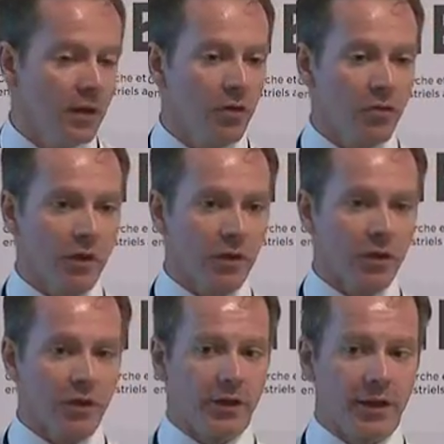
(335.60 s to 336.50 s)
So the
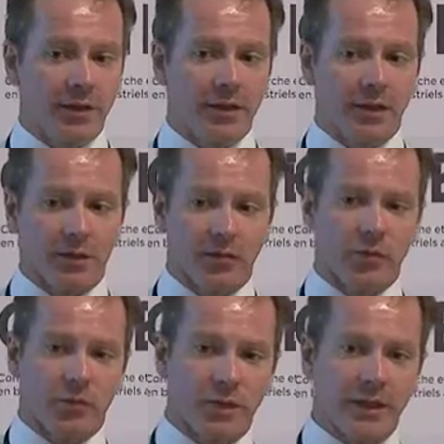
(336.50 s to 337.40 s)
idea
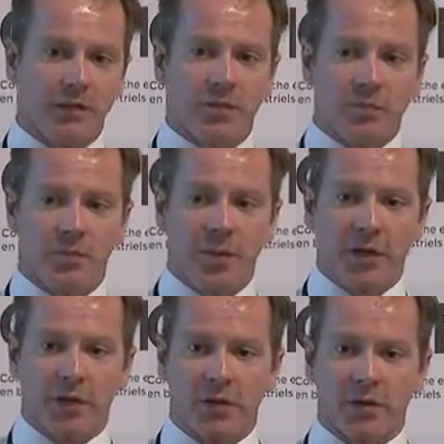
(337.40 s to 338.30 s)
to lead to
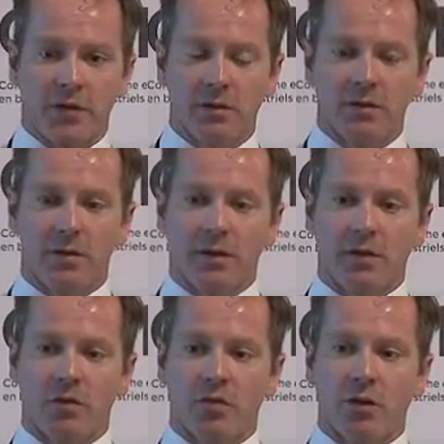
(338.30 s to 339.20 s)
better result
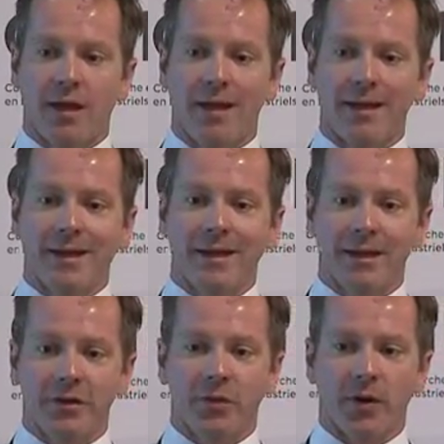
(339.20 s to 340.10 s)
is to align
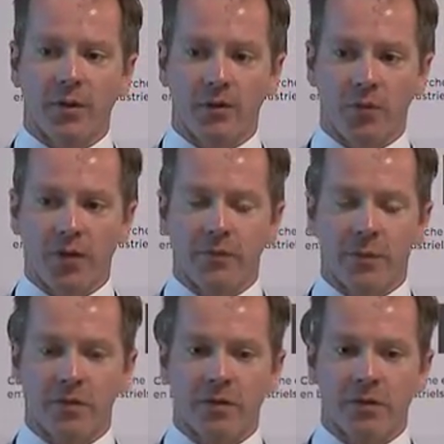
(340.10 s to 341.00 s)
interest right
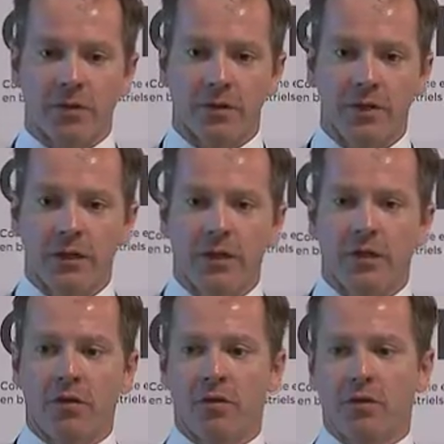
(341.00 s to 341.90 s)
from the start.
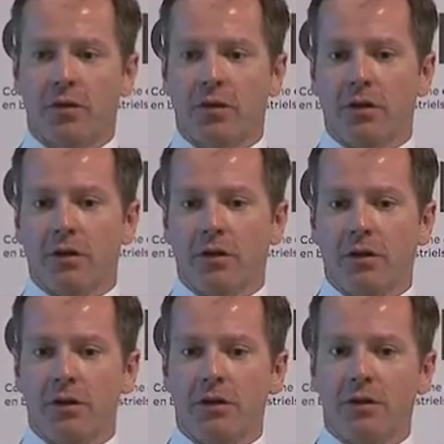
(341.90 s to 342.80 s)
So the
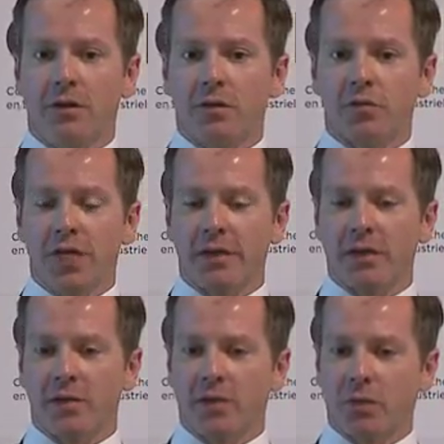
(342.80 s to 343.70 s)

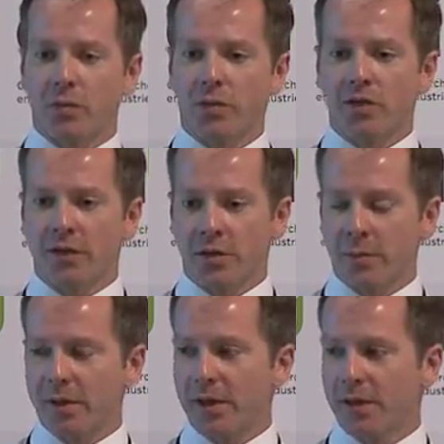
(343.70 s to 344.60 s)
objective that will be shared
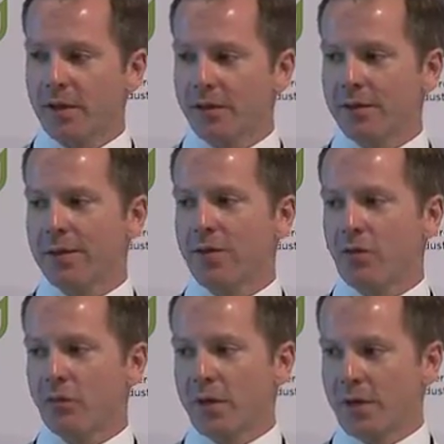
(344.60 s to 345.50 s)
by the client
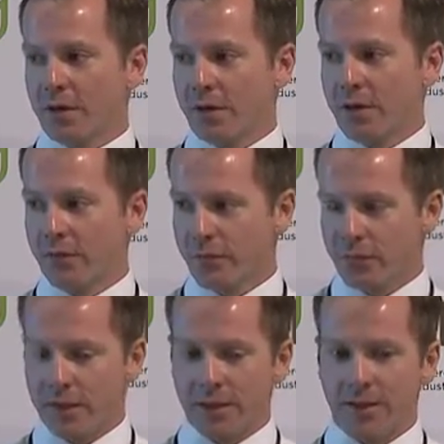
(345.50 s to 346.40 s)
needs to be
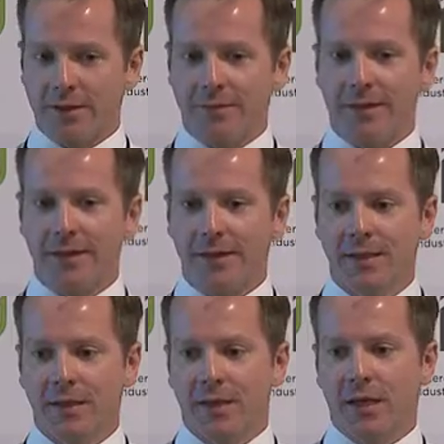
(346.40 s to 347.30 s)
carefully defined,
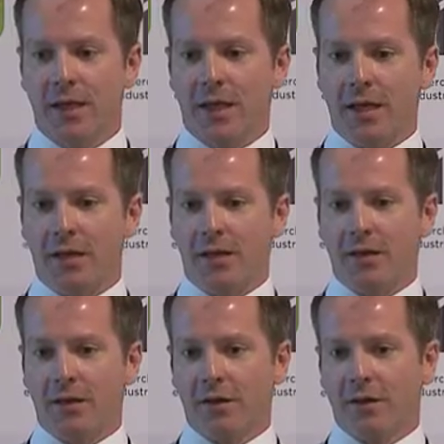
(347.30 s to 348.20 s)
and